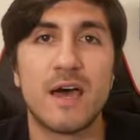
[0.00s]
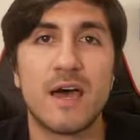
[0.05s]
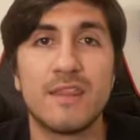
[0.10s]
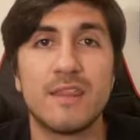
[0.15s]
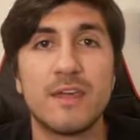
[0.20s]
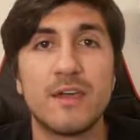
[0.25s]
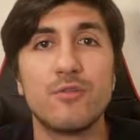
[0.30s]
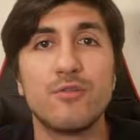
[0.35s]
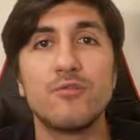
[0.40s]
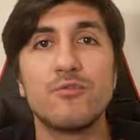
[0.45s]

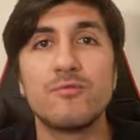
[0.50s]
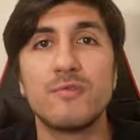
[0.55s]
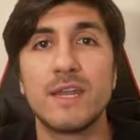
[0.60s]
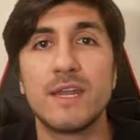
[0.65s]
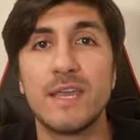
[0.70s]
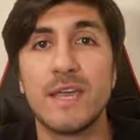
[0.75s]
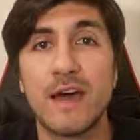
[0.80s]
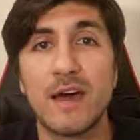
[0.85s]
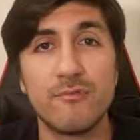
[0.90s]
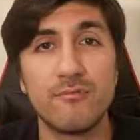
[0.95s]
and they
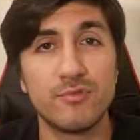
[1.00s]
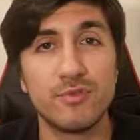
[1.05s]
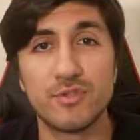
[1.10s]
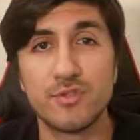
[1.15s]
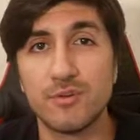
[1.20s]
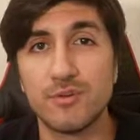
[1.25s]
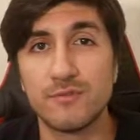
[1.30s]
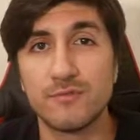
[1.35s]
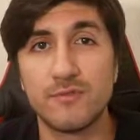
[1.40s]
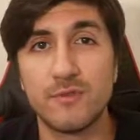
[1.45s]
already have
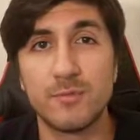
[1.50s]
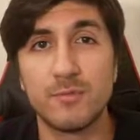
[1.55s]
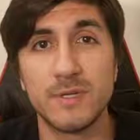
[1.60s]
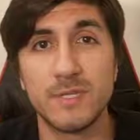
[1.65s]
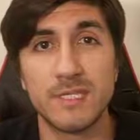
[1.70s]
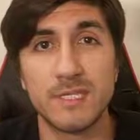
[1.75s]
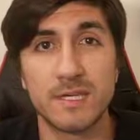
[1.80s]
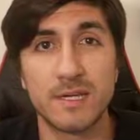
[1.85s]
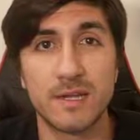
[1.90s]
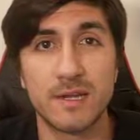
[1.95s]
results for a
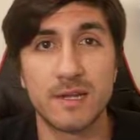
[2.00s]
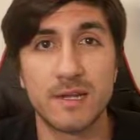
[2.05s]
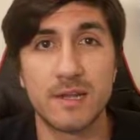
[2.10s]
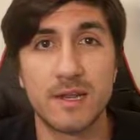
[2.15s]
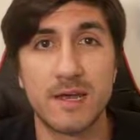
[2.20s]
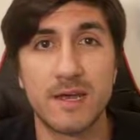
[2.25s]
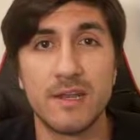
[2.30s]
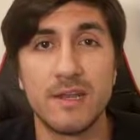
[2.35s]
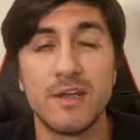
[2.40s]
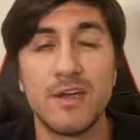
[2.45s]
particular
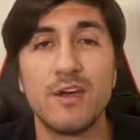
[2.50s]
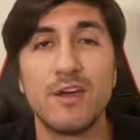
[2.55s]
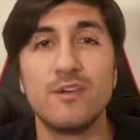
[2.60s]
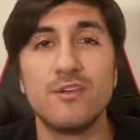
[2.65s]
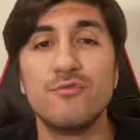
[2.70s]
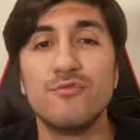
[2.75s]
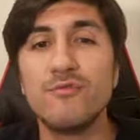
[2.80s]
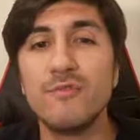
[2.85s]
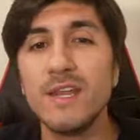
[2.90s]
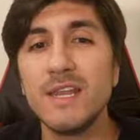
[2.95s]
client,
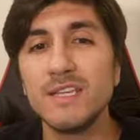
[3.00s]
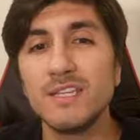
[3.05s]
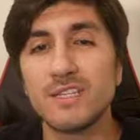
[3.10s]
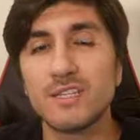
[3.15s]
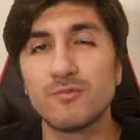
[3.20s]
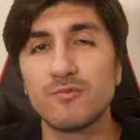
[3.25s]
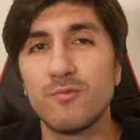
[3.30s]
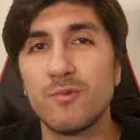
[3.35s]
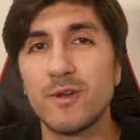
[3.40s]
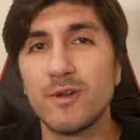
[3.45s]
you really
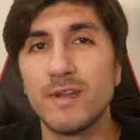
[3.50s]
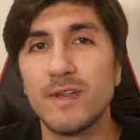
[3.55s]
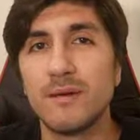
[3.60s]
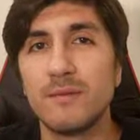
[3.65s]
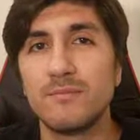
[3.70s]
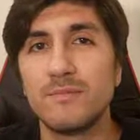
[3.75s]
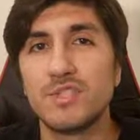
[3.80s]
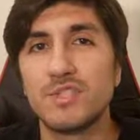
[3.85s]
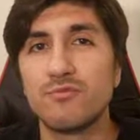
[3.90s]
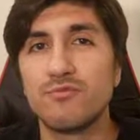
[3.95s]
just want
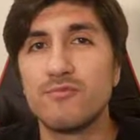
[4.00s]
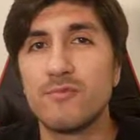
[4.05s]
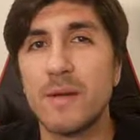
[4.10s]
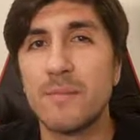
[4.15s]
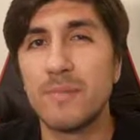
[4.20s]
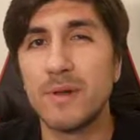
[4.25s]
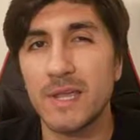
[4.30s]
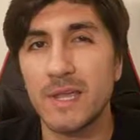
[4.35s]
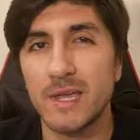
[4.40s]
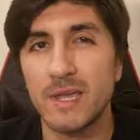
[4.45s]
them to
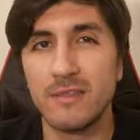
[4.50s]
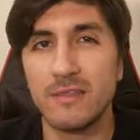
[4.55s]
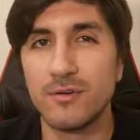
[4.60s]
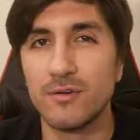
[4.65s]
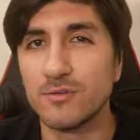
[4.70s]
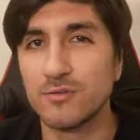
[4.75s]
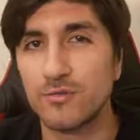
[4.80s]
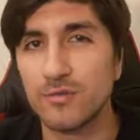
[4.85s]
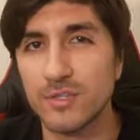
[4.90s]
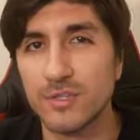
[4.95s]
replicate
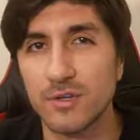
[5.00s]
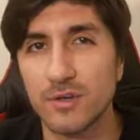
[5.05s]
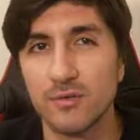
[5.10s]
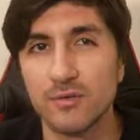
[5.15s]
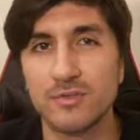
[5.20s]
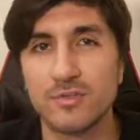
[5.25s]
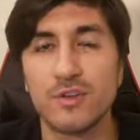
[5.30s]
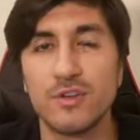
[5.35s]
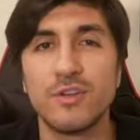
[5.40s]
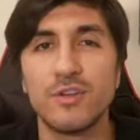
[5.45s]
those
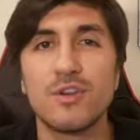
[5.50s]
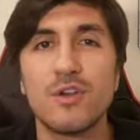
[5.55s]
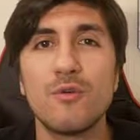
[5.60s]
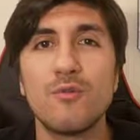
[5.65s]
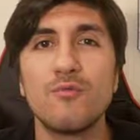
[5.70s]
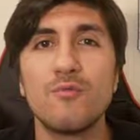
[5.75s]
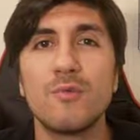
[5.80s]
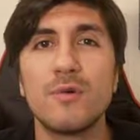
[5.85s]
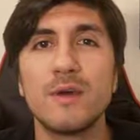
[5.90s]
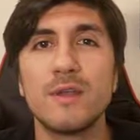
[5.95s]
results. So you
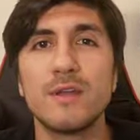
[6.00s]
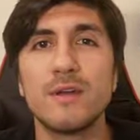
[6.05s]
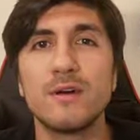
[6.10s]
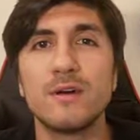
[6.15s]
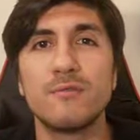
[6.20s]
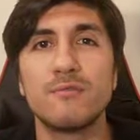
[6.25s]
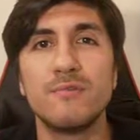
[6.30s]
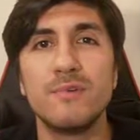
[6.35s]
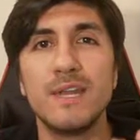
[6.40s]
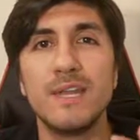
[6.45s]
don't want
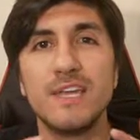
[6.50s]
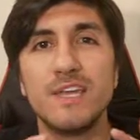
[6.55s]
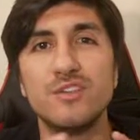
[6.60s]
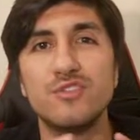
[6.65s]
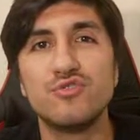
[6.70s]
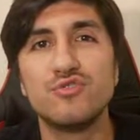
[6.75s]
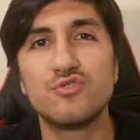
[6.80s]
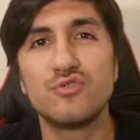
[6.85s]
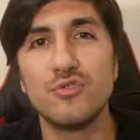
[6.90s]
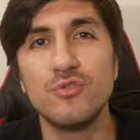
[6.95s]
to really
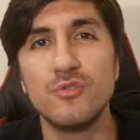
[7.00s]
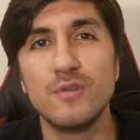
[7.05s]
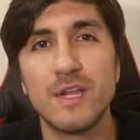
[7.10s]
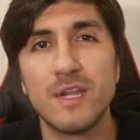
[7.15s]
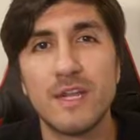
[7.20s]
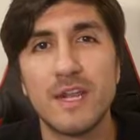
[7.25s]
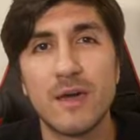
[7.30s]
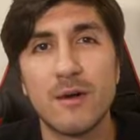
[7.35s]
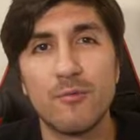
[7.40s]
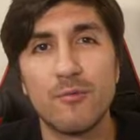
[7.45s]
intrude
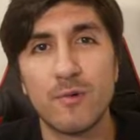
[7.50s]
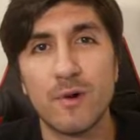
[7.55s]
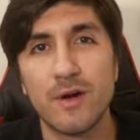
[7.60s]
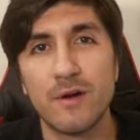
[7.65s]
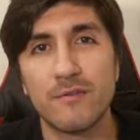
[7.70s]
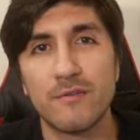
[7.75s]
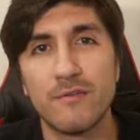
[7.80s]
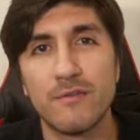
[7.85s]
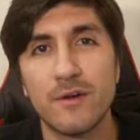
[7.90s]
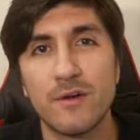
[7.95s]
in their
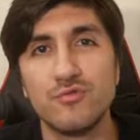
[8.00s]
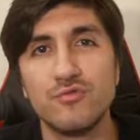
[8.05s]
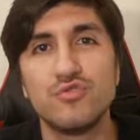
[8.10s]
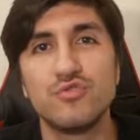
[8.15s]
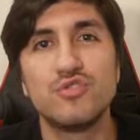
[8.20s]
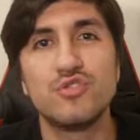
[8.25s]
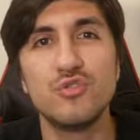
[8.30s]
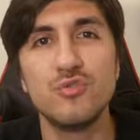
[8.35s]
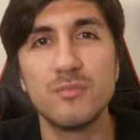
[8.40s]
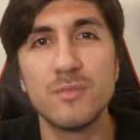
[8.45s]
workflow
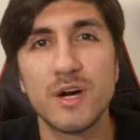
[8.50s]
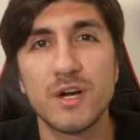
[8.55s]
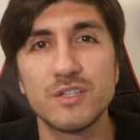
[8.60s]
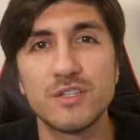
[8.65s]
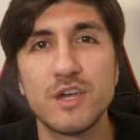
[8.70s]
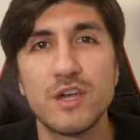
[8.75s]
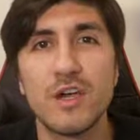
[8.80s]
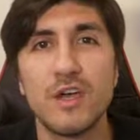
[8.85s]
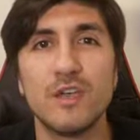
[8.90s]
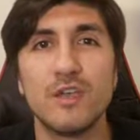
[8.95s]
too
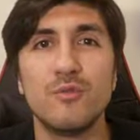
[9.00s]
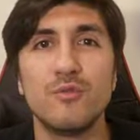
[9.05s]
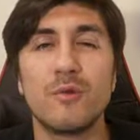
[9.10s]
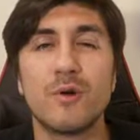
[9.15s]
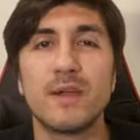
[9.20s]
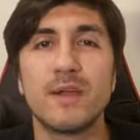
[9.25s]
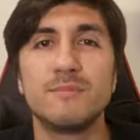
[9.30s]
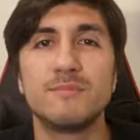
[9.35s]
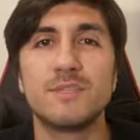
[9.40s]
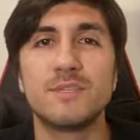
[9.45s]
much. You
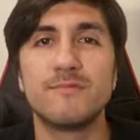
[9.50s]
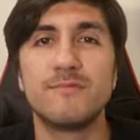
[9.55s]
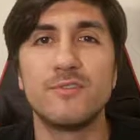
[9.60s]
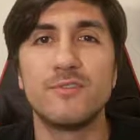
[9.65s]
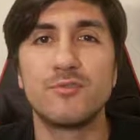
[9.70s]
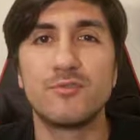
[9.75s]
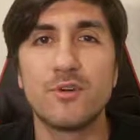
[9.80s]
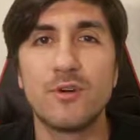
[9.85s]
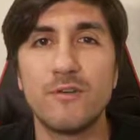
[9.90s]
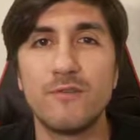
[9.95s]
want them to
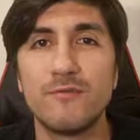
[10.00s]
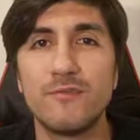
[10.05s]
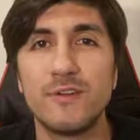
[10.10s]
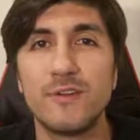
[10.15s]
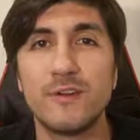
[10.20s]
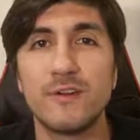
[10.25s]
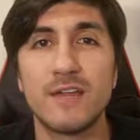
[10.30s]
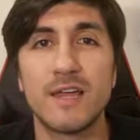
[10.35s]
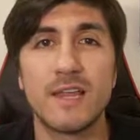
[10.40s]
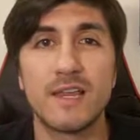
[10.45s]
feel
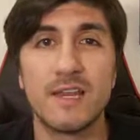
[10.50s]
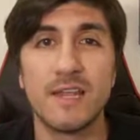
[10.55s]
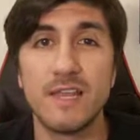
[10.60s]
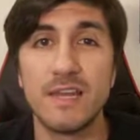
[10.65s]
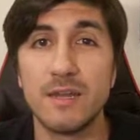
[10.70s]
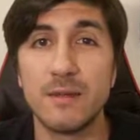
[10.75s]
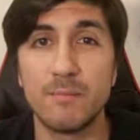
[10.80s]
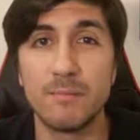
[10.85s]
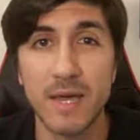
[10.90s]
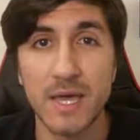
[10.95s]
confident and
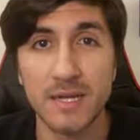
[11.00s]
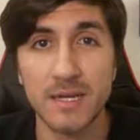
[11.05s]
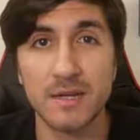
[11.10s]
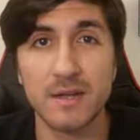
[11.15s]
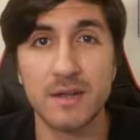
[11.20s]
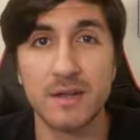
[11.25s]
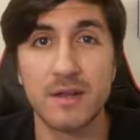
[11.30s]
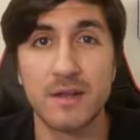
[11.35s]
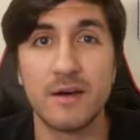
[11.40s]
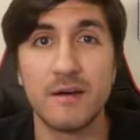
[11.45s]

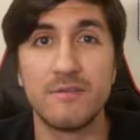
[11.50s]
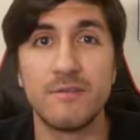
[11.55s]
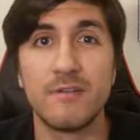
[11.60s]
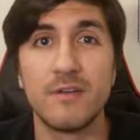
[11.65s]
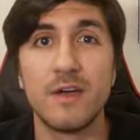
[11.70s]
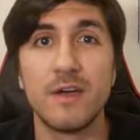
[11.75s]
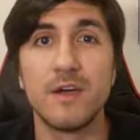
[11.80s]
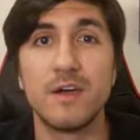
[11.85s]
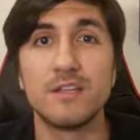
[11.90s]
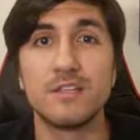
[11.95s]
independent enough
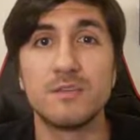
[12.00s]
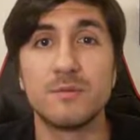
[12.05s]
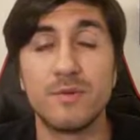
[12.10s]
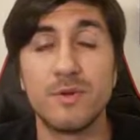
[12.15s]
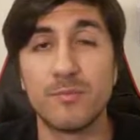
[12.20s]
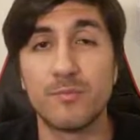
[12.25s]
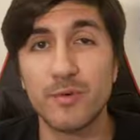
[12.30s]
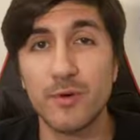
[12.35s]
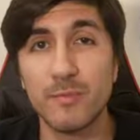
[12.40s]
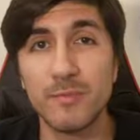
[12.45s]
to be
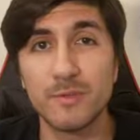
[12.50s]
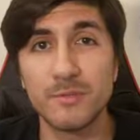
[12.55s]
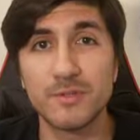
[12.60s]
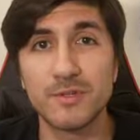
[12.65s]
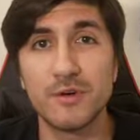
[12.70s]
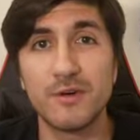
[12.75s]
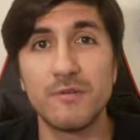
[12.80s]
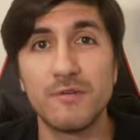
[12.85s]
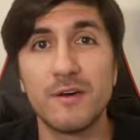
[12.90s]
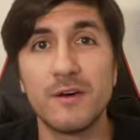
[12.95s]
a problem
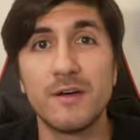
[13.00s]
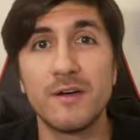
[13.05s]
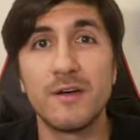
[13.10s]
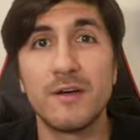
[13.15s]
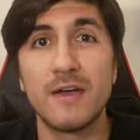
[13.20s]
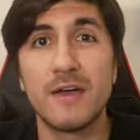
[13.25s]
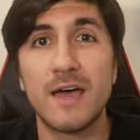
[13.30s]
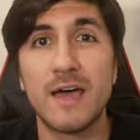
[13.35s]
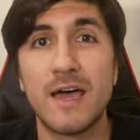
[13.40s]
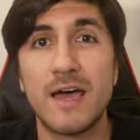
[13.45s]
solver
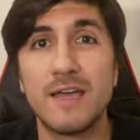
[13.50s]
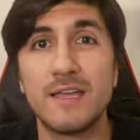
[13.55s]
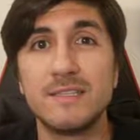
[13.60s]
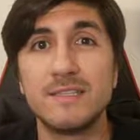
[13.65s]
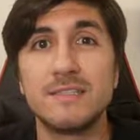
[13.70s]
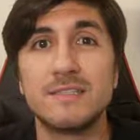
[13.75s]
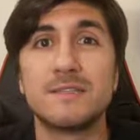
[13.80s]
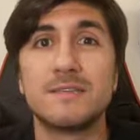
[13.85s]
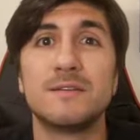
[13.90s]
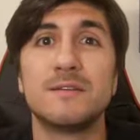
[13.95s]

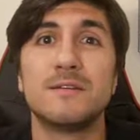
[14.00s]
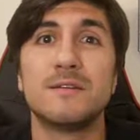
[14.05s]
and